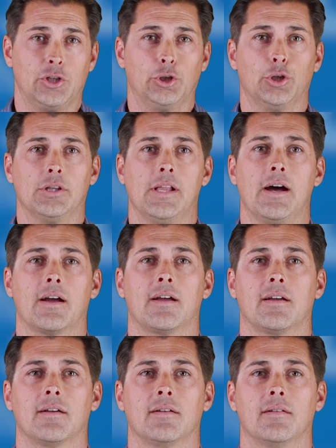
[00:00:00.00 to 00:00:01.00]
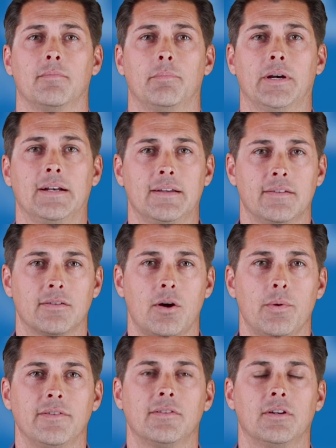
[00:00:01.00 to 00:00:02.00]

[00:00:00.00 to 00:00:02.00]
you're in luck, but it is always